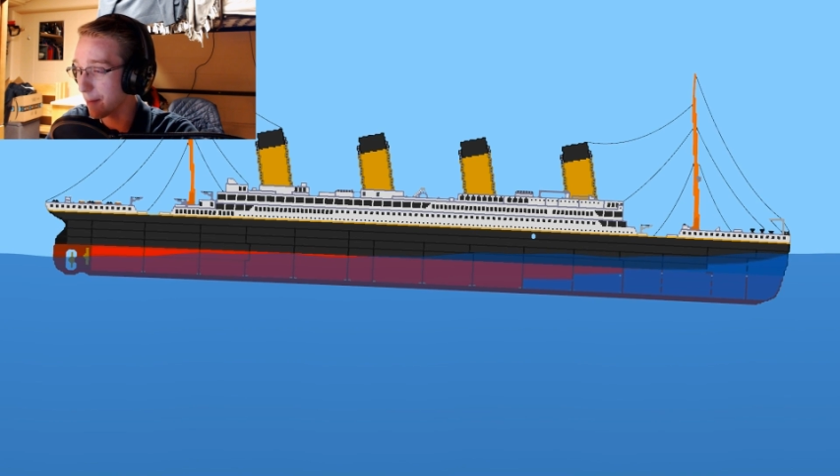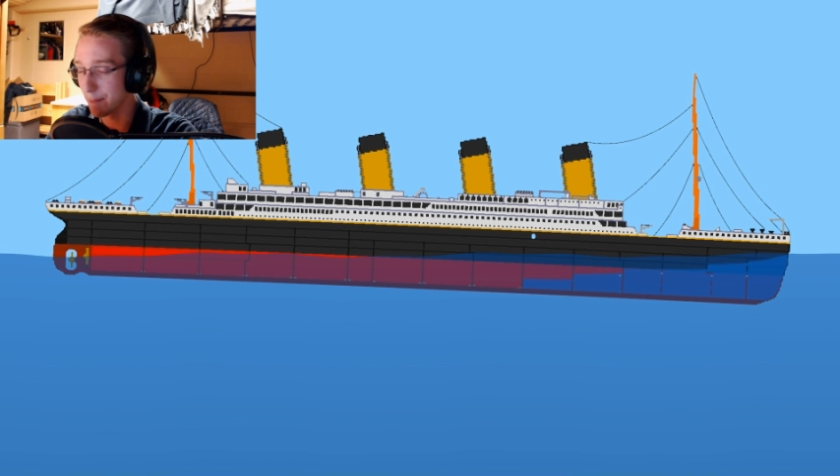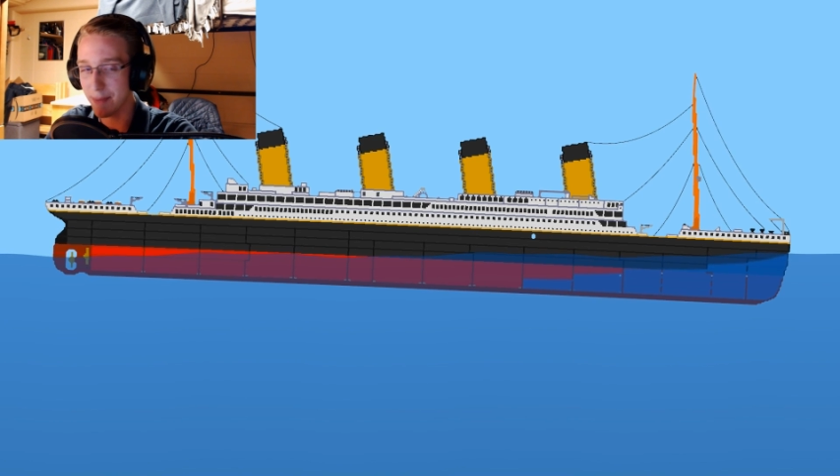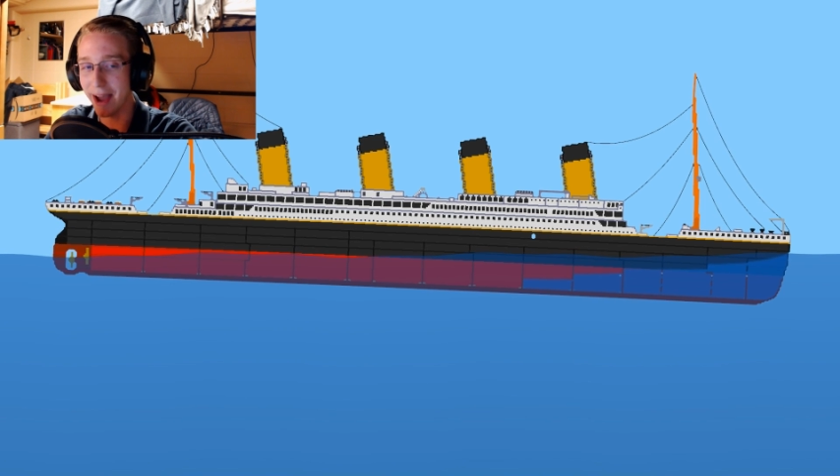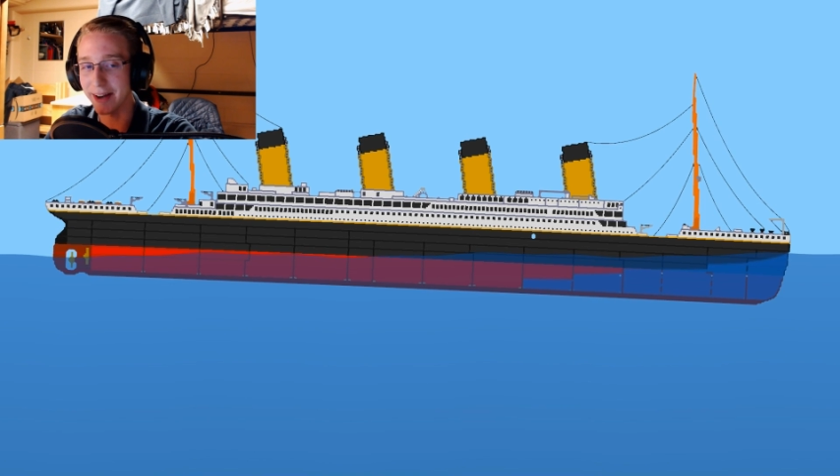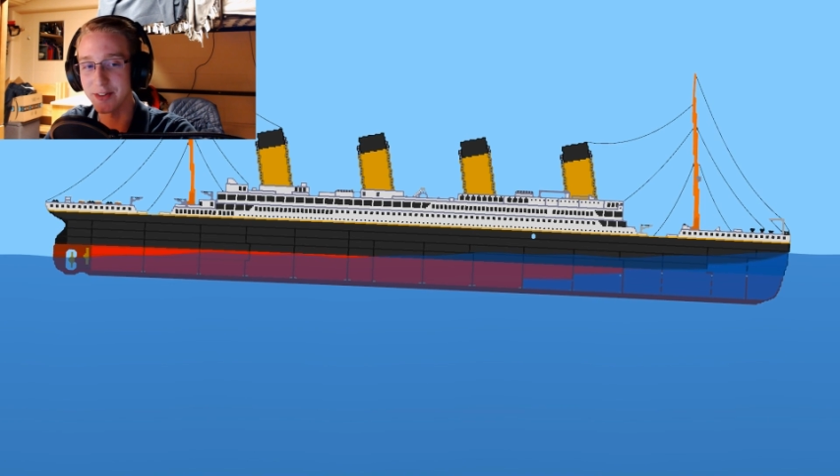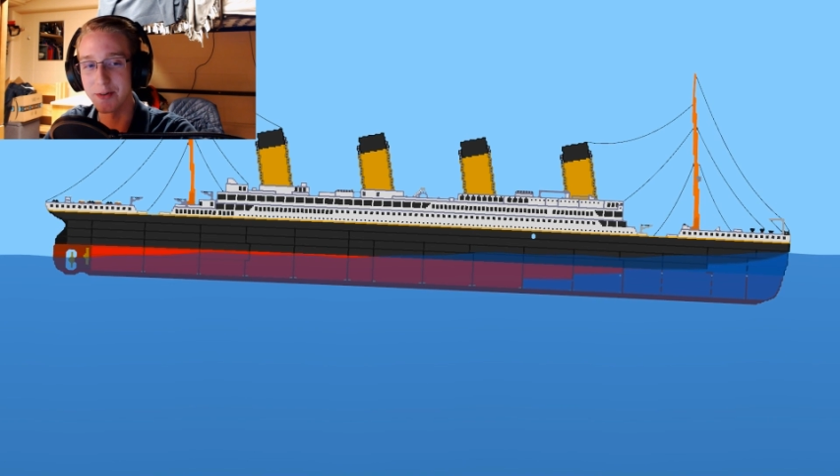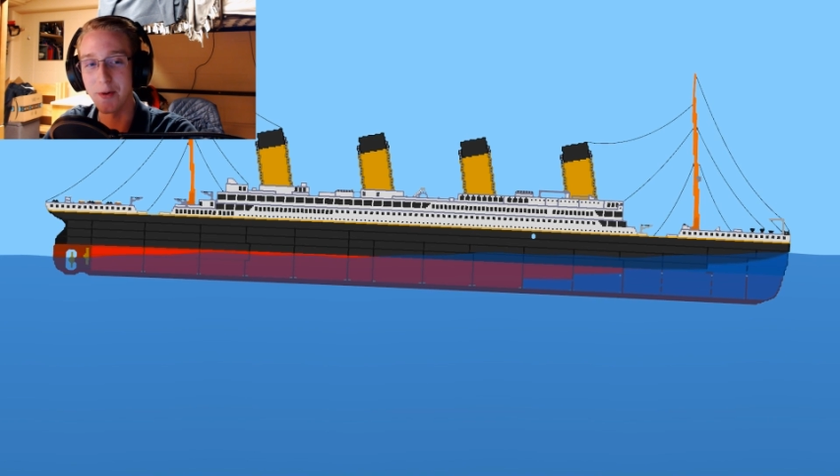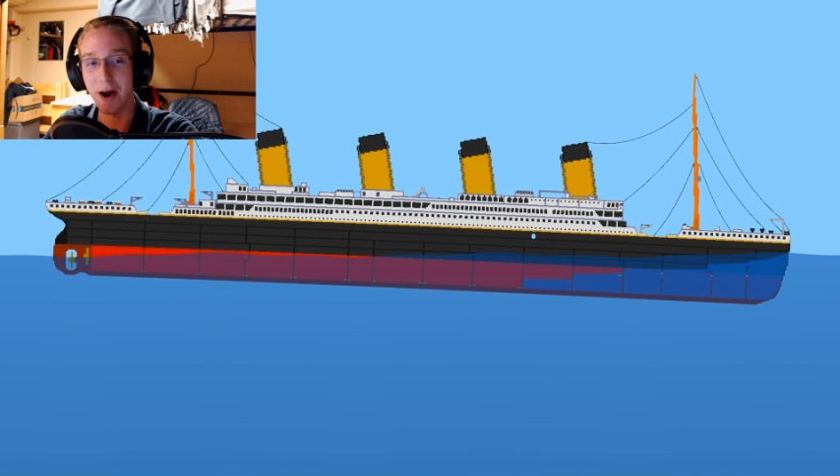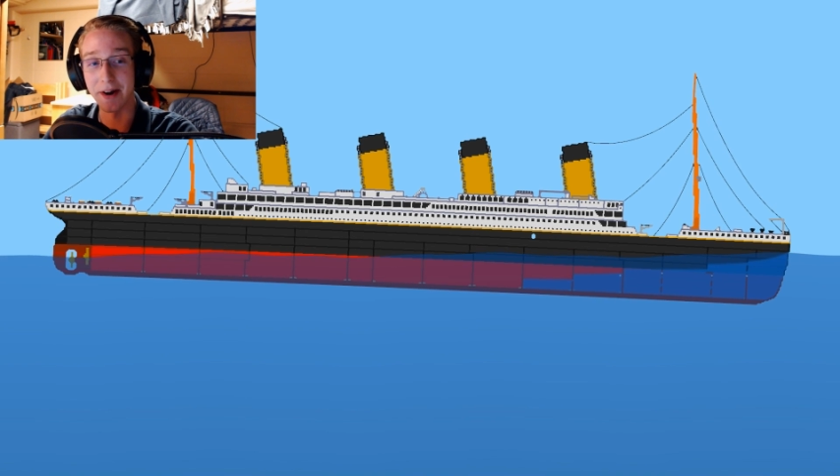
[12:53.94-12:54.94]
Back
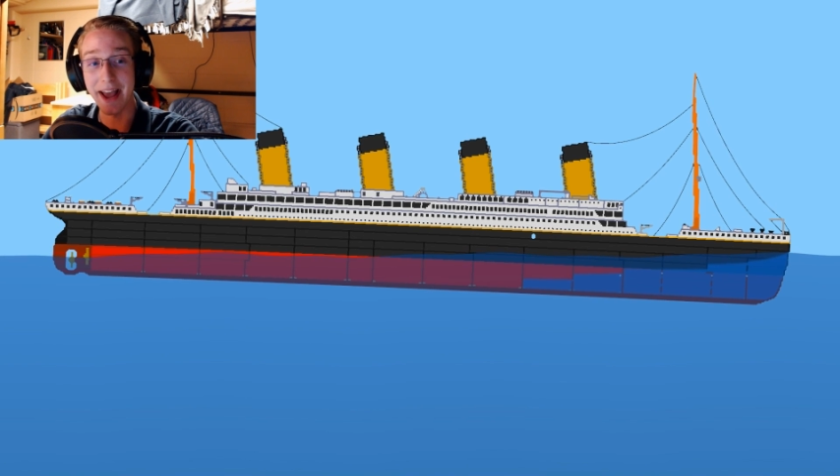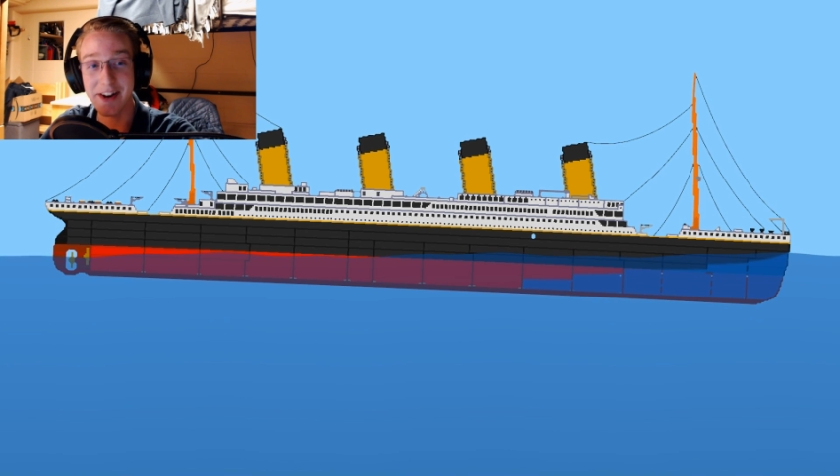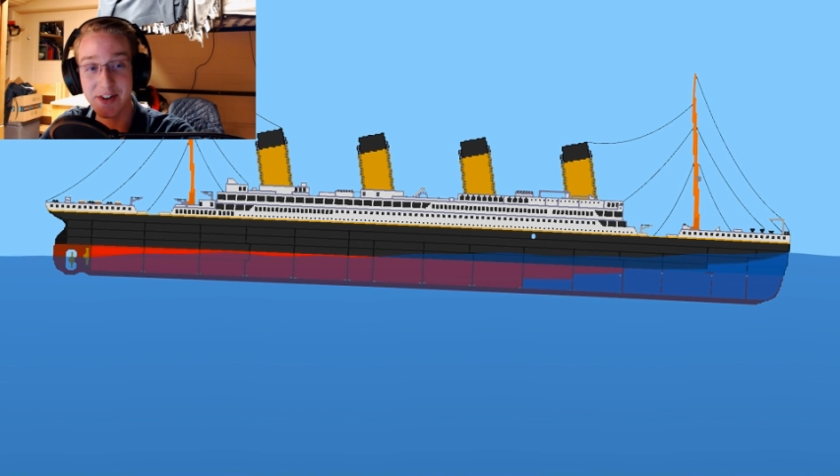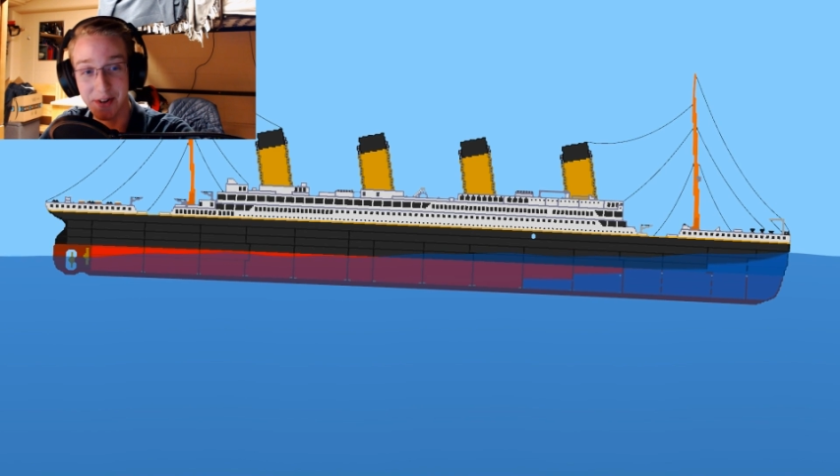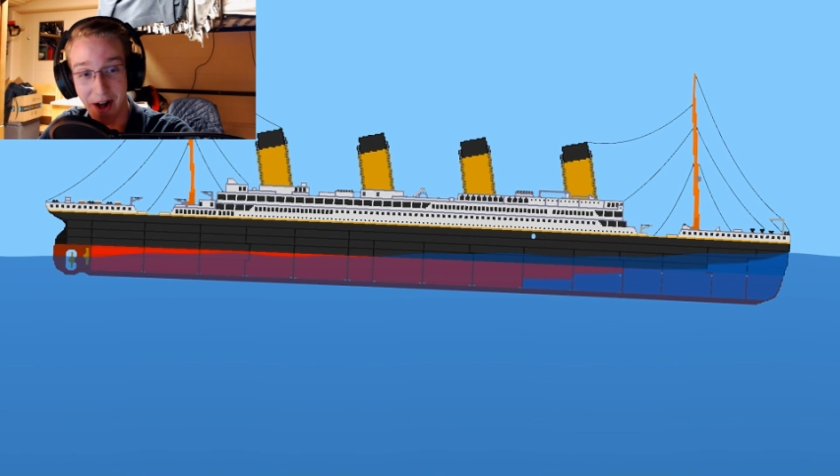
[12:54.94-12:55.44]
to our national